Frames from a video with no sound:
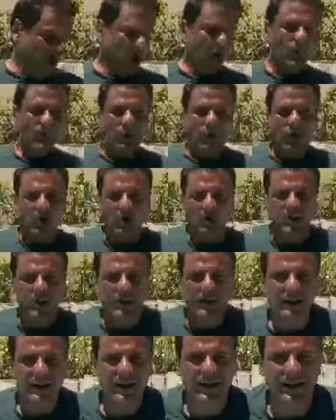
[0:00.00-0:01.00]

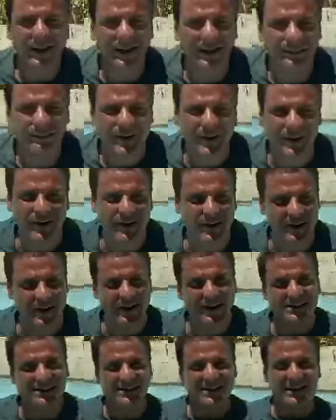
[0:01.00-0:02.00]
aerobic
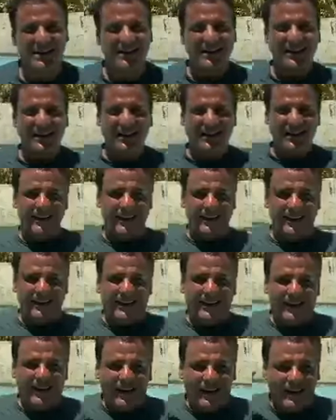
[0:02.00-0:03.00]
paradise
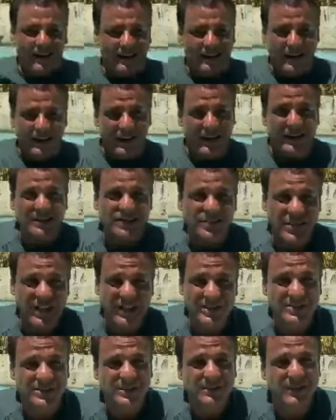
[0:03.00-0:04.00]
and
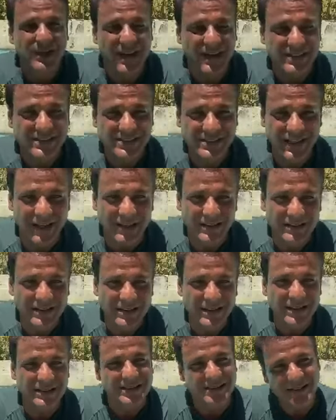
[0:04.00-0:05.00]
change the mindset.
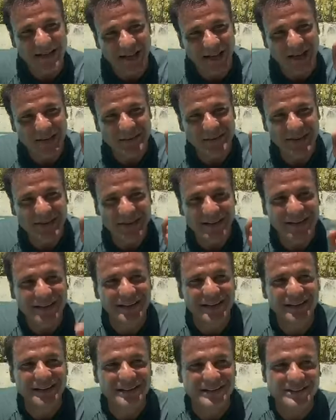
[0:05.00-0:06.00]
It's time
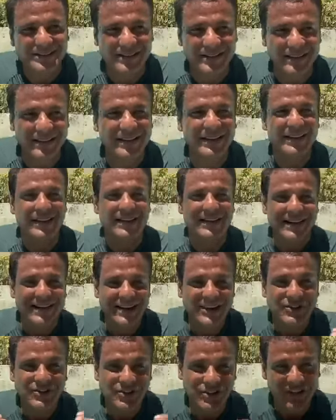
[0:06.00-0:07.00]
to
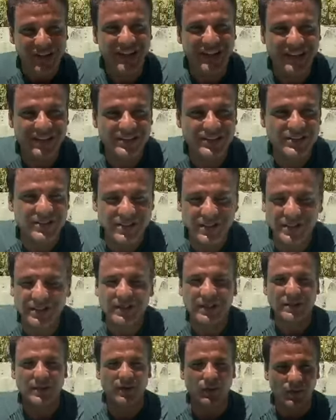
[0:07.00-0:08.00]
change
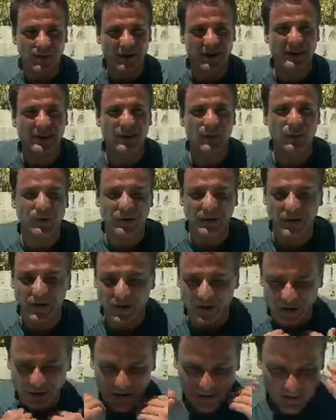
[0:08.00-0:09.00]
the way that we
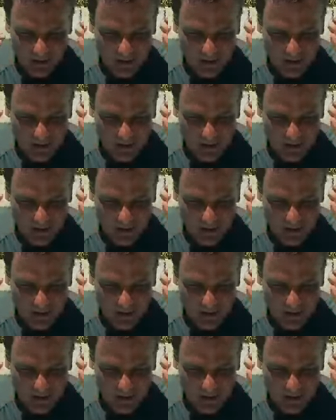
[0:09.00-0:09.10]
are